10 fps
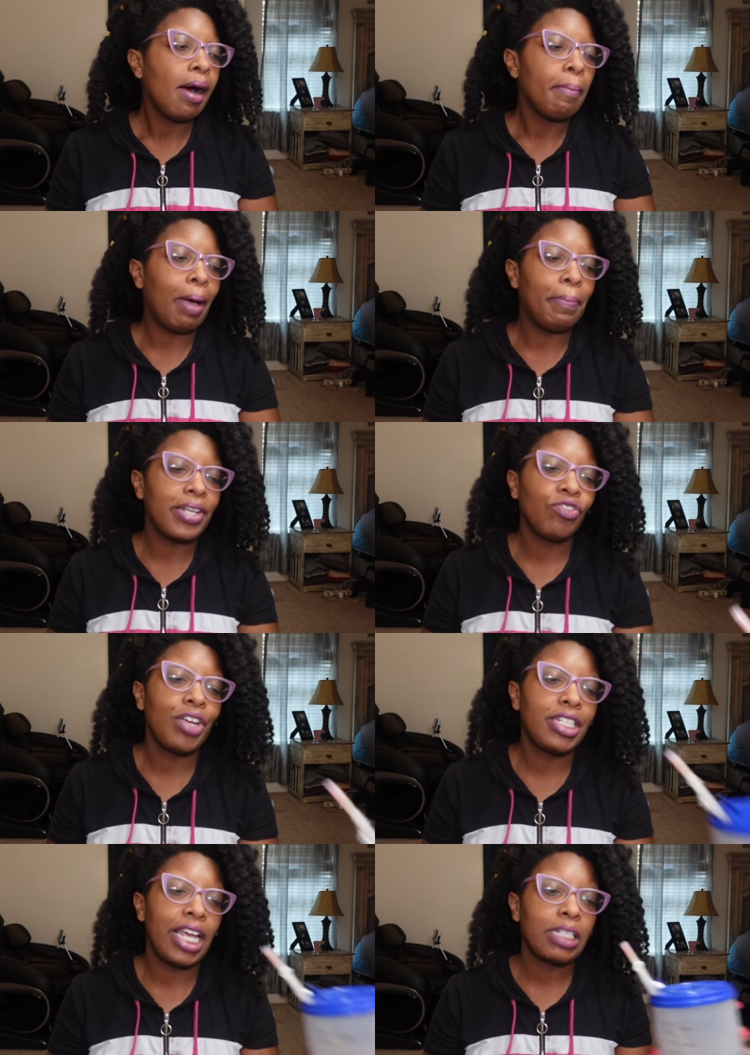My best
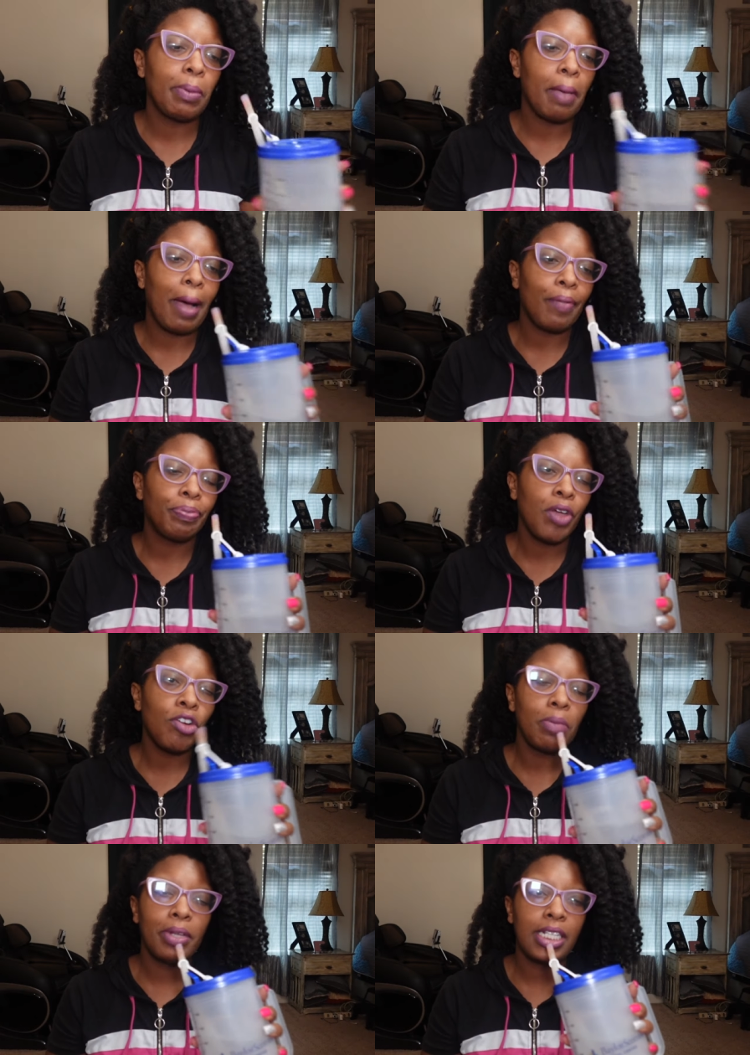friend texts me about
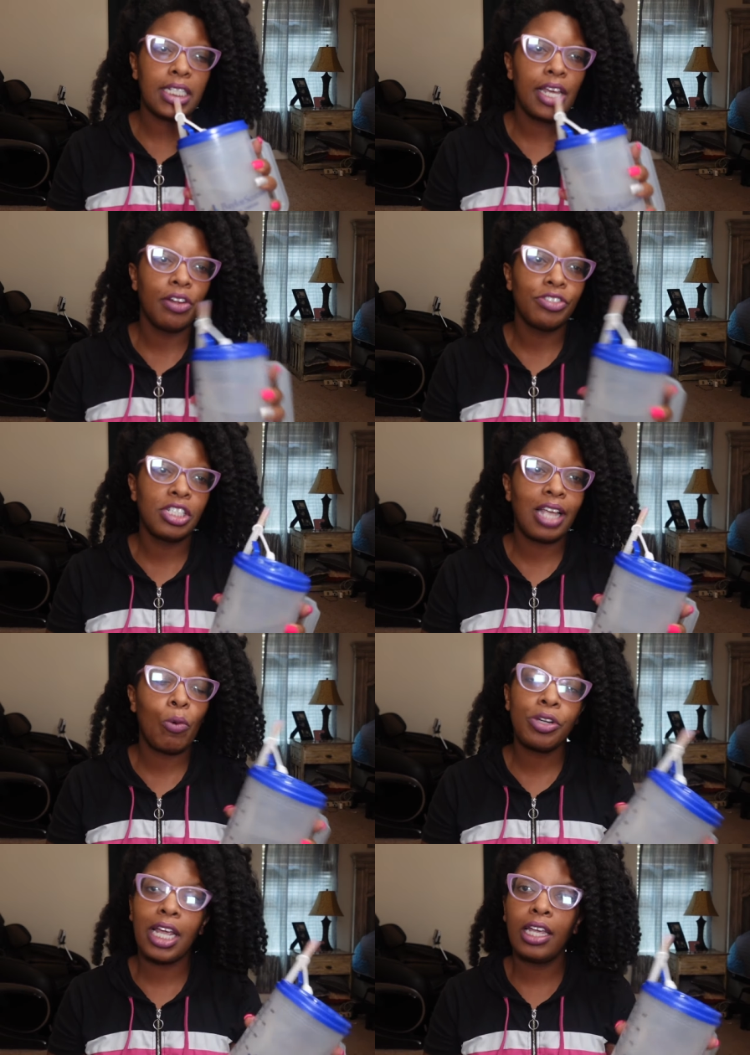30 minutes later. She's like,
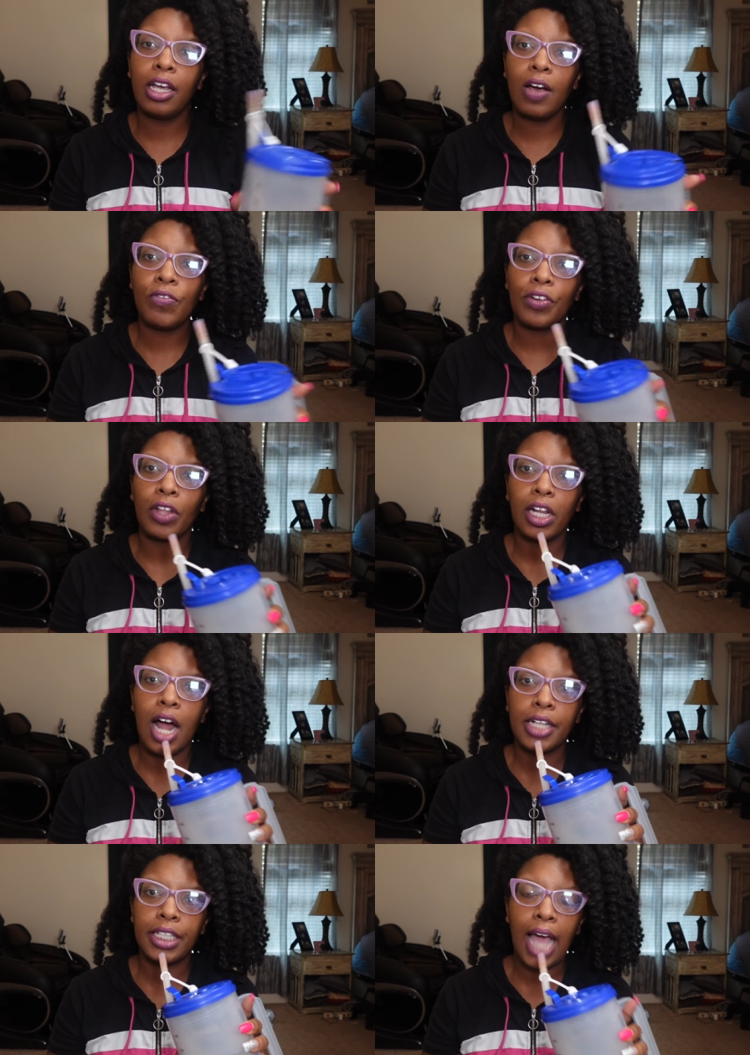we're taking cover in the
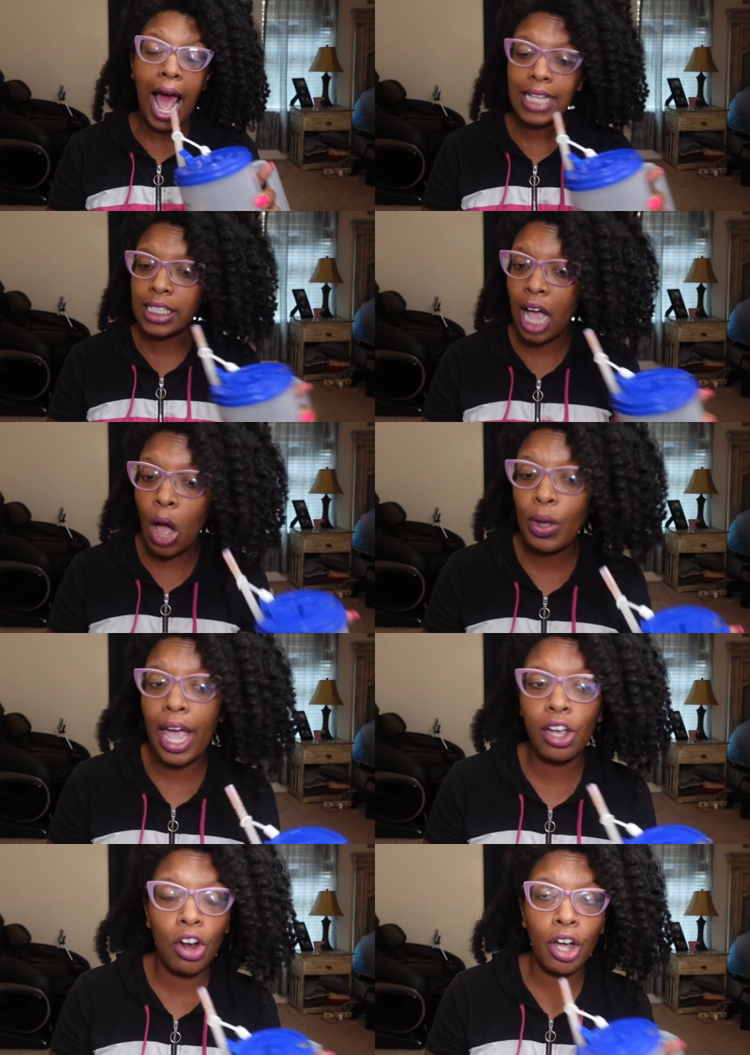closet. I said,
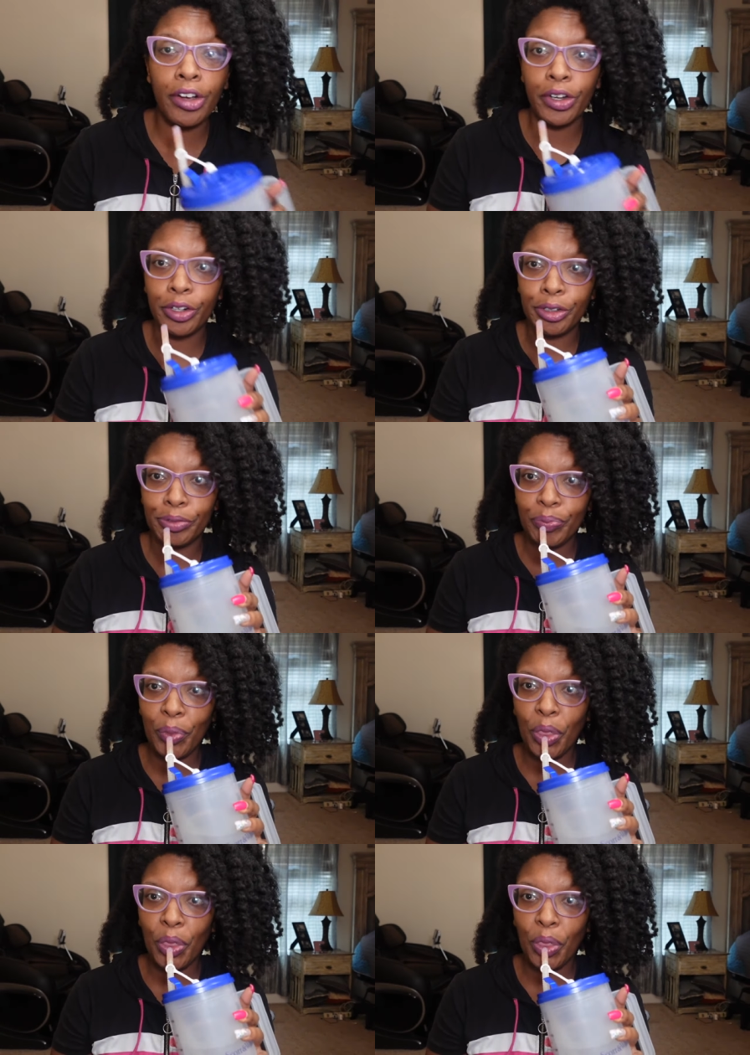okay, girl, cool.